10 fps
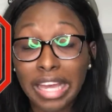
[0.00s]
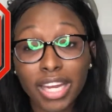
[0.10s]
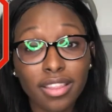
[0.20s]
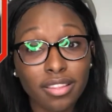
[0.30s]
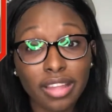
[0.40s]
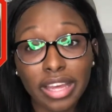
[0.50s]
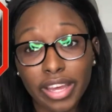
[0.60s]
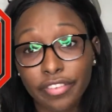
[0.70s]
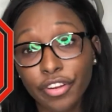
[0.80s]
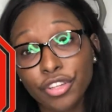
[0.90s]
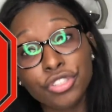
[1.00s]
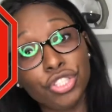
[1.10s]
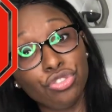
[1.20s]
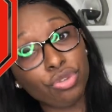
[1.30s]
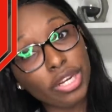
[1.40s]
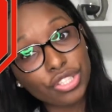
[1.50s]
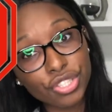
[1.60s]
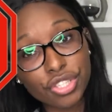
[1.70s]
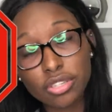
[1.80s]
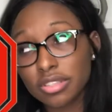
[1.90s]
Anything they give her, she
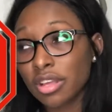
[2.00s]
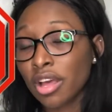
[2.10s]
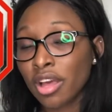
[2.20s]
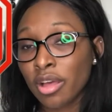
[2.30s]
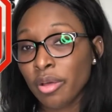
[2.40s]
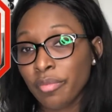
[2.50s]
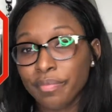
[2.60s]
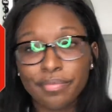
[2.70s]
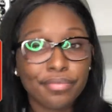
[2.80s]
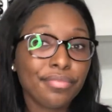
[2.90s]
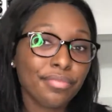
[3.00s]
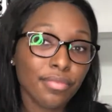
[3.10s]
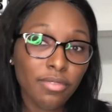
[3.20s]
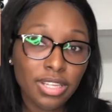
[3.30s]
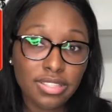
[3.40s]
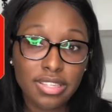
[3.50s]
treasures. This